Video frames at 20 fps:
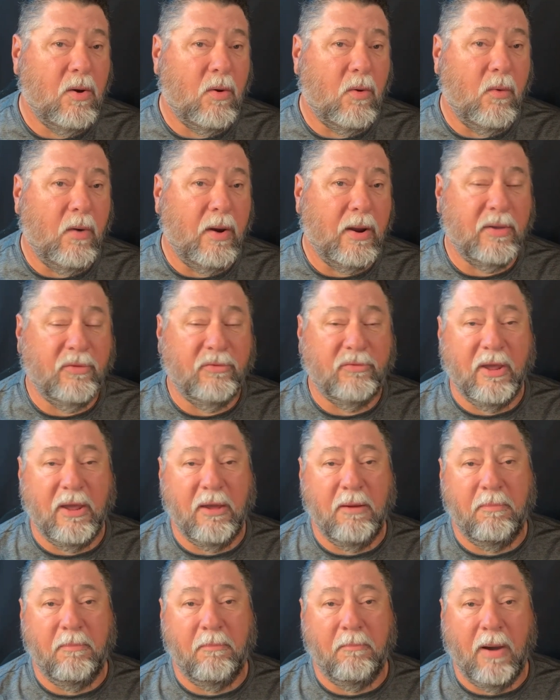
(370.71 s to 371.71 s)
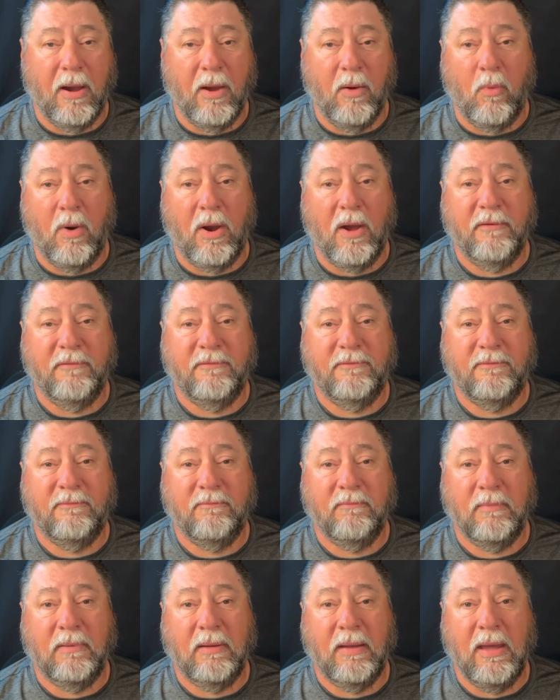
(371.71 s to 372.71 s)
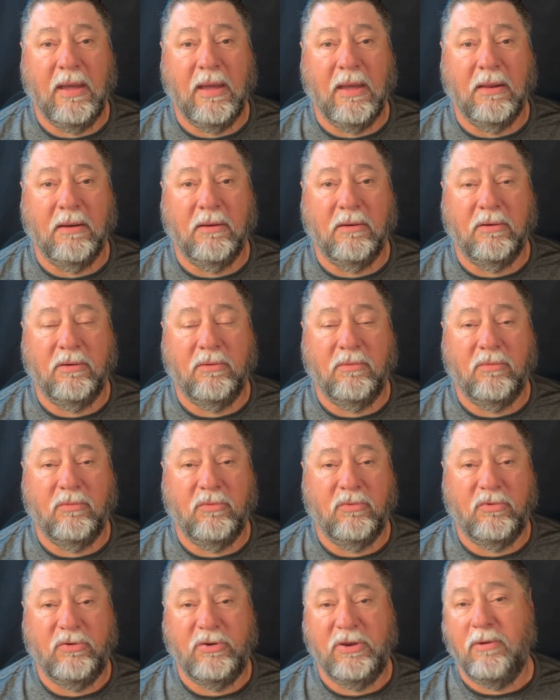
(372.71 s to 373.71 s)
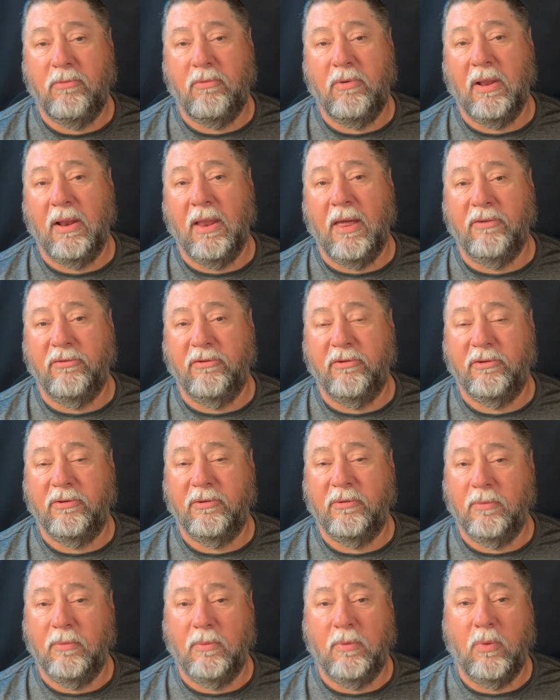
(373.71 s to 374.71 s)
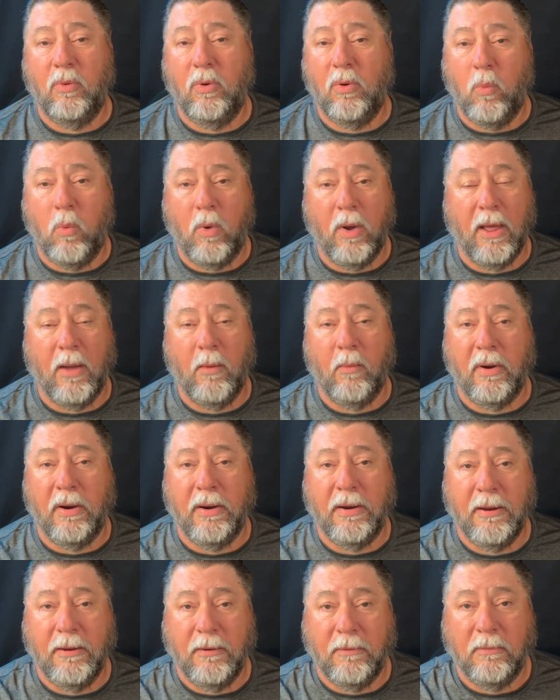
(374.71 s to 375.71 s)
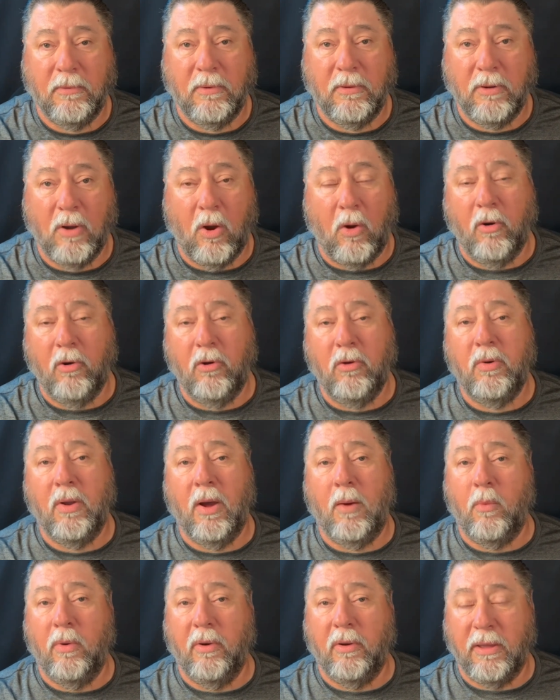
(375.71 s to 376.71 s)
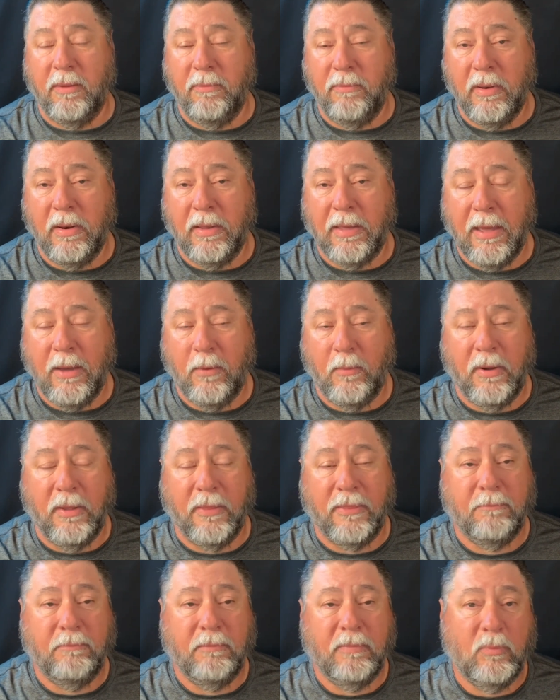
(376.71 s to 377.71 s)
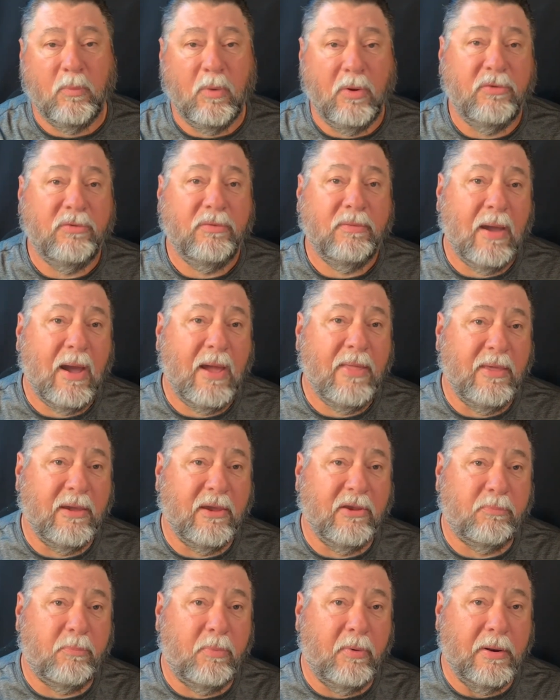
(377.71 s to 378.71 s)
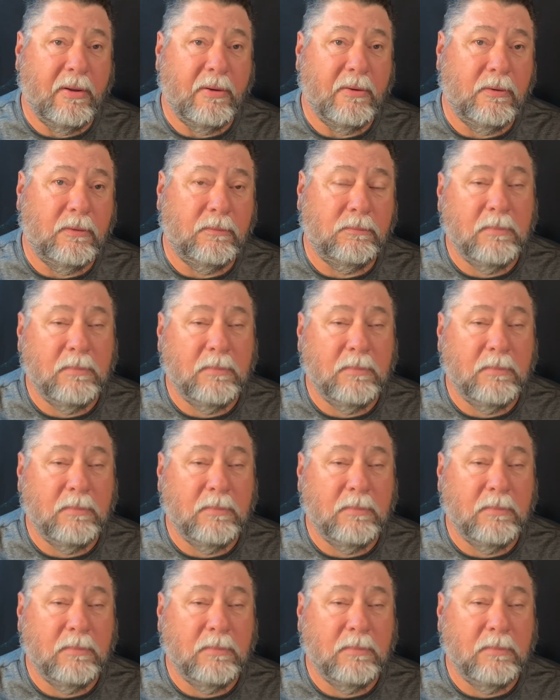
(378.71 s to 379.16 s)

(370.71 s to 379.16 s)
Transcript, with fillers: or I can say my wife, and she realizes what I want to do or who I want to communicate with, which I think is pretty cool.